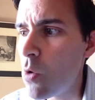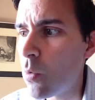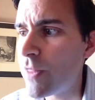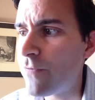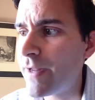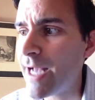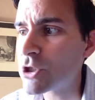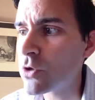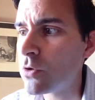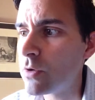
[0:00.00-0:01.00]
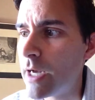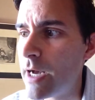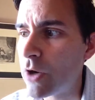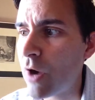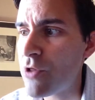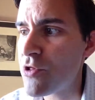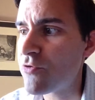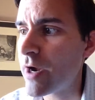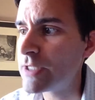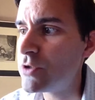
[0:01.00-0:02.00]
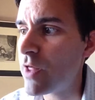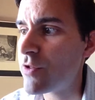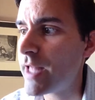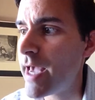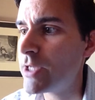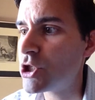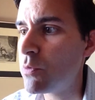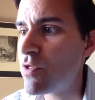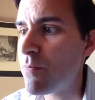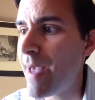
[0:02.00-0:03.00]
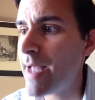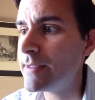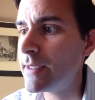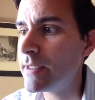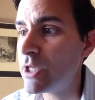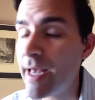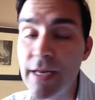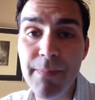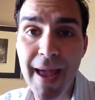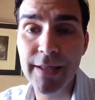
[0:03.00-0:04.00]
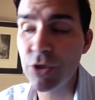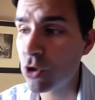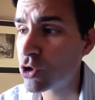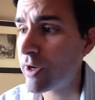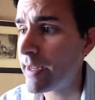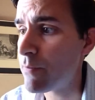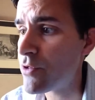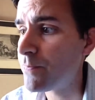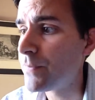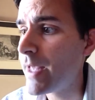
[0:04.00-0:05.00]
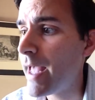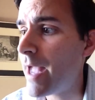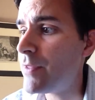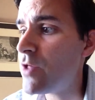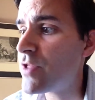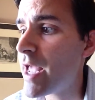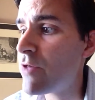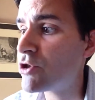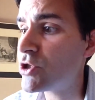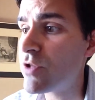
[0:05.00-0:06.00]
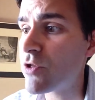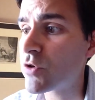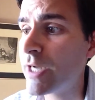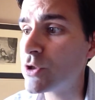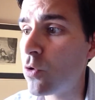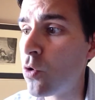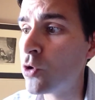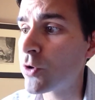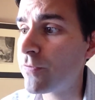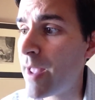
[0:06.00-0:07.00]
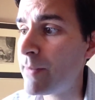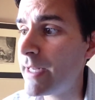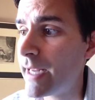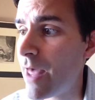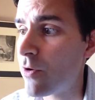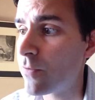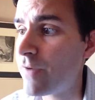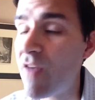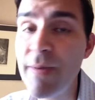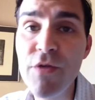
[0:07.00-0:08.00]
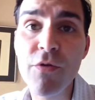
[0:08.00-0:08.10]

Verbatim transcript: when the financial uh, crisis struck in 2008, she was abandoned. It abandoned her dreams. And these days, she's just trying to hold her family together. Five